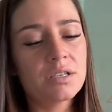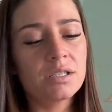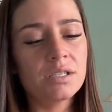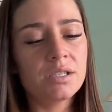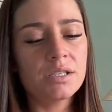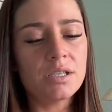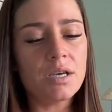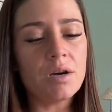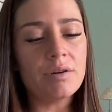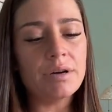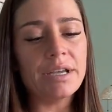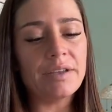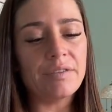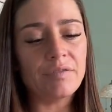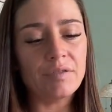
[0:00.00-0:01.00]
So
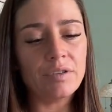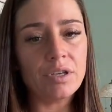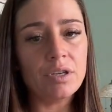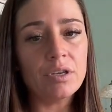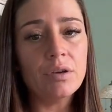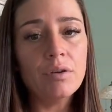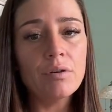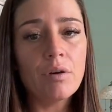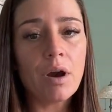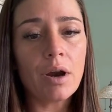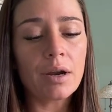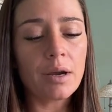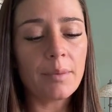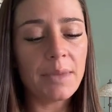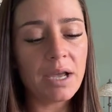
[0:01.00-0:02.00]
if you are
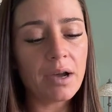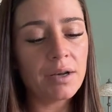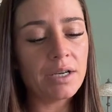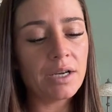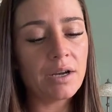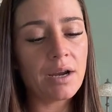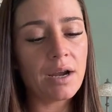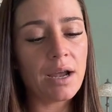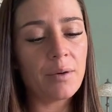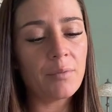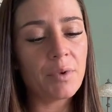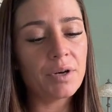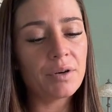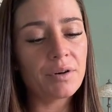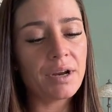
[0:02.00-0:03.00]
coming on here and
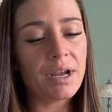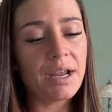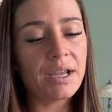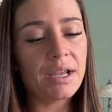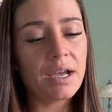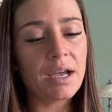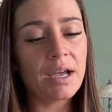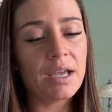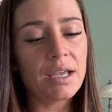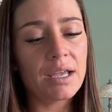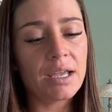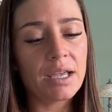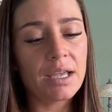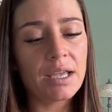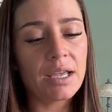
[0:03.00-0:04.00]
wondering,
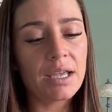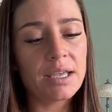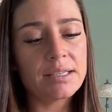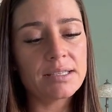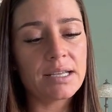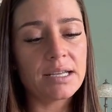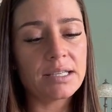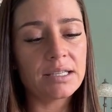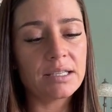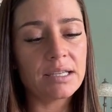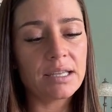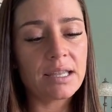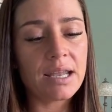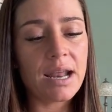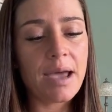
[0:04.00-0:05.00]
is anything
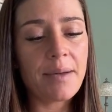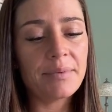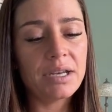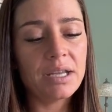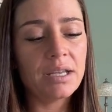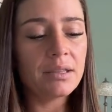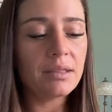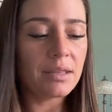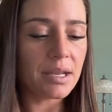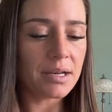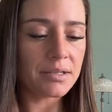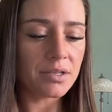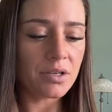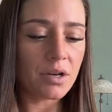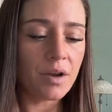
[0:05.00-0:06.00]
like that happening? That
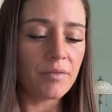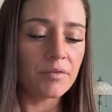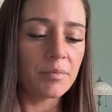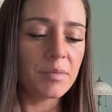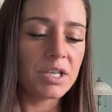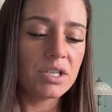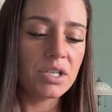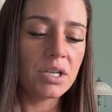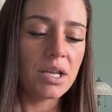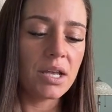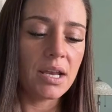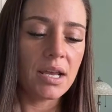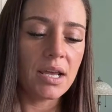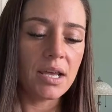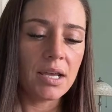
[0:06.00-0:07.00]
is your confirmation,
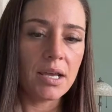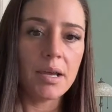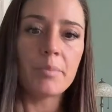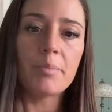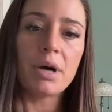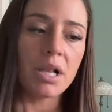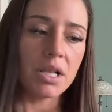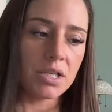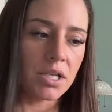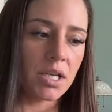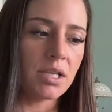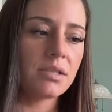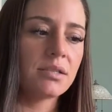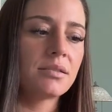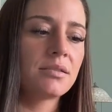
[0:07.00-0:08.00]
and I
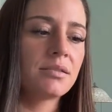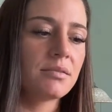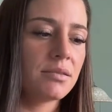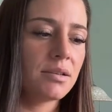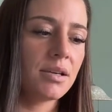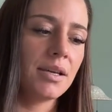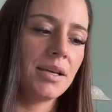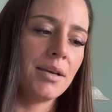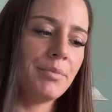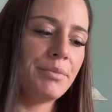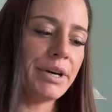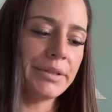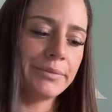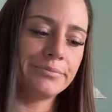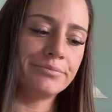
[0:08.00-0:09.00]
apologize.
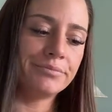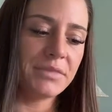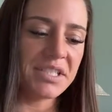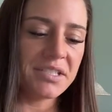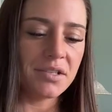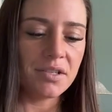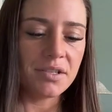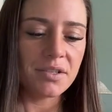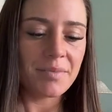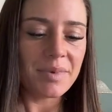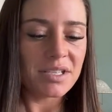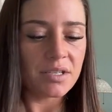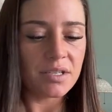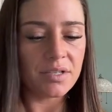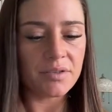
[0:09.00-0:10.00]
But messages are
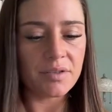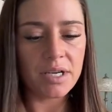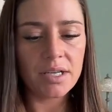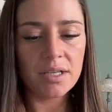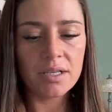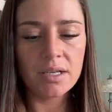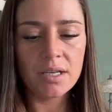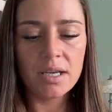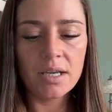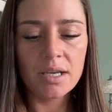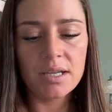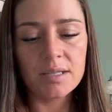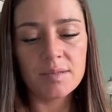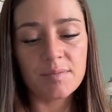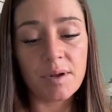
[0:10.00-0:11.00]
messages, right?
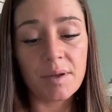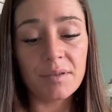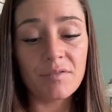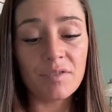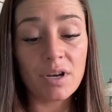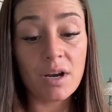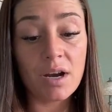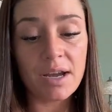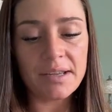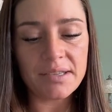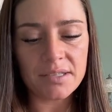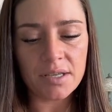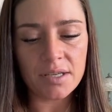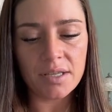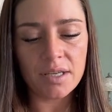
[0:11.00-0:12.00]
It's probably for your
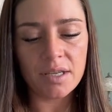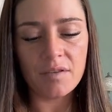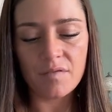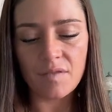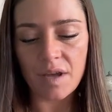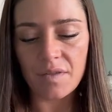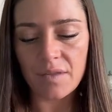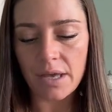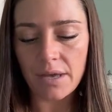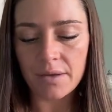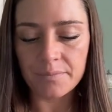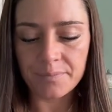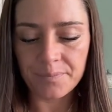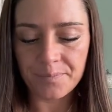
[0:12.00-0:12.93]
highest good that you found that.